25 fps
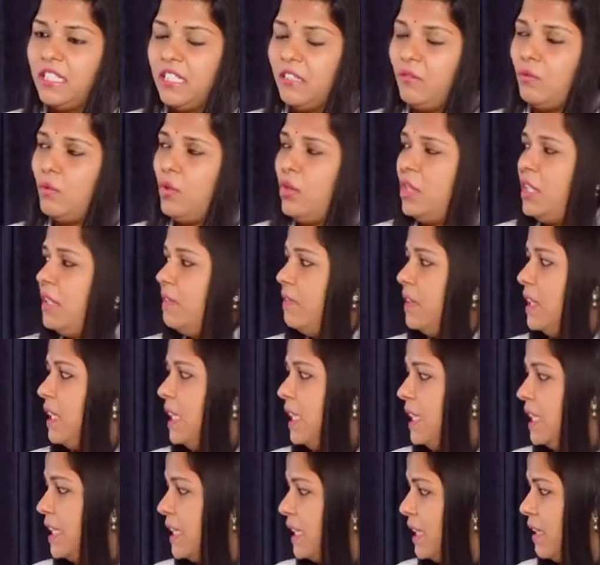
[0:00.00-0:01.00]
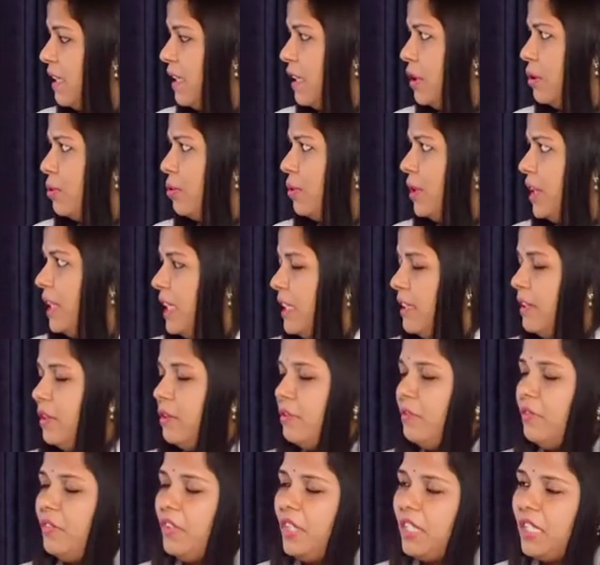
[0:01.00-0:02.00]
and whatever little you eat, you
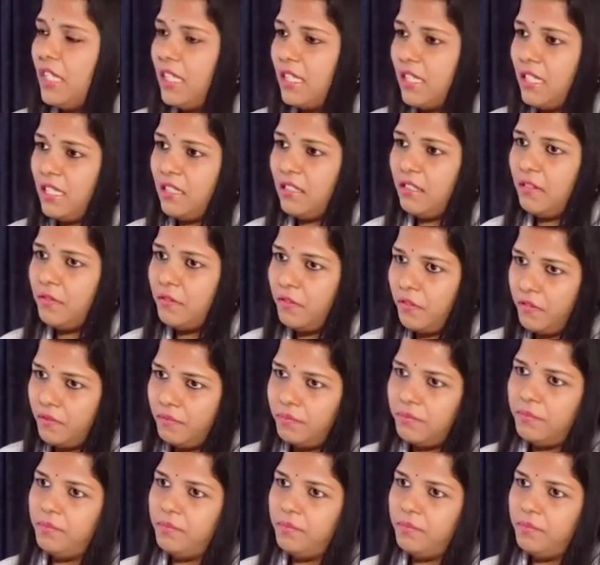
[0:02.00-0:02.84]
feel like as if